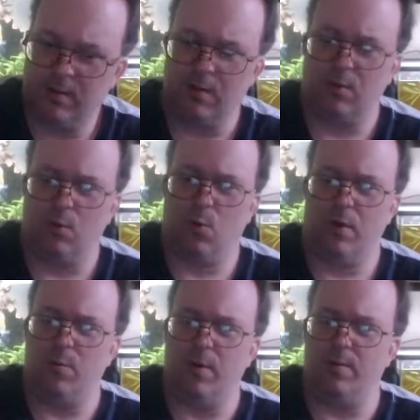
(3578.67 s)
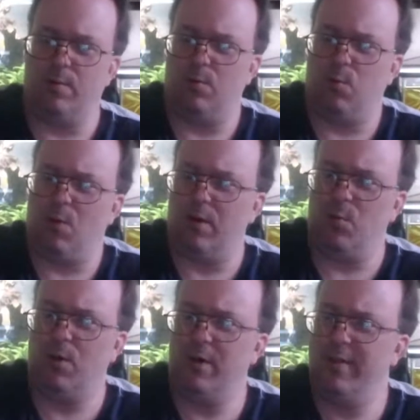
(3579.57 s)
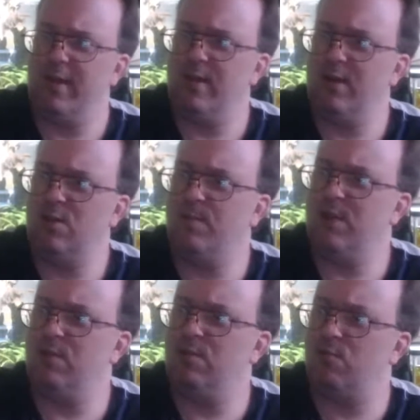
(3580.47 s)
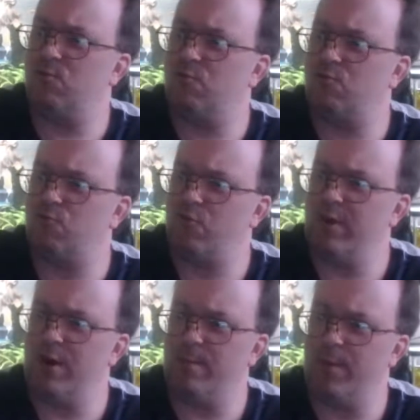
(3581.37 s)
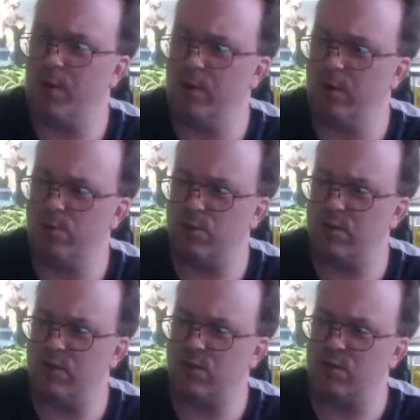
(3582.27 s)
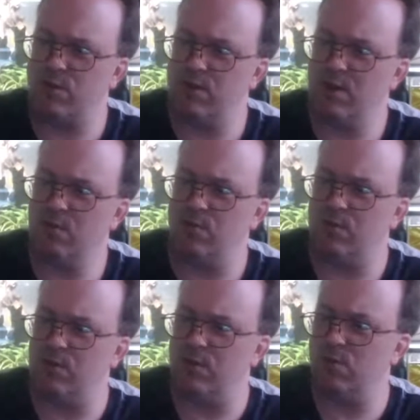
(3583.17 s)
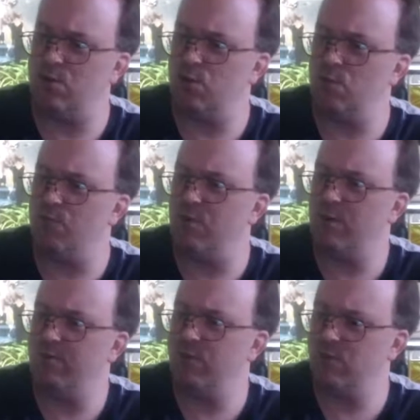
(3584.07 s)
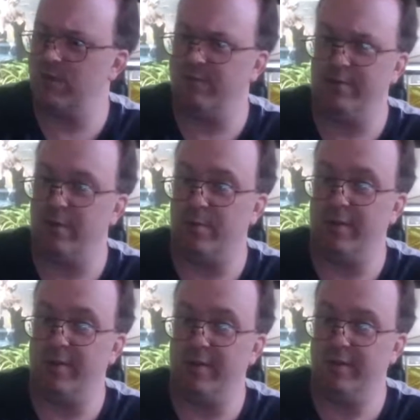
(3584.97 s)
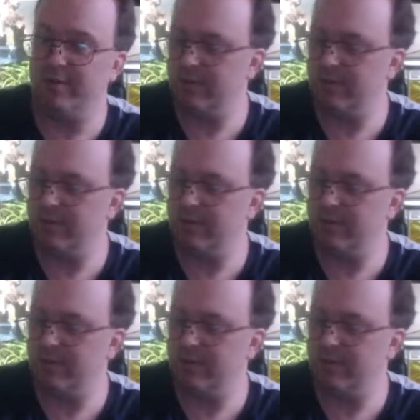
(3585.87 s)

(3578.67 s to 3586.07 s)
And quite why they need to be trying out pogo sticks to see how good this new bra is, I have no idea.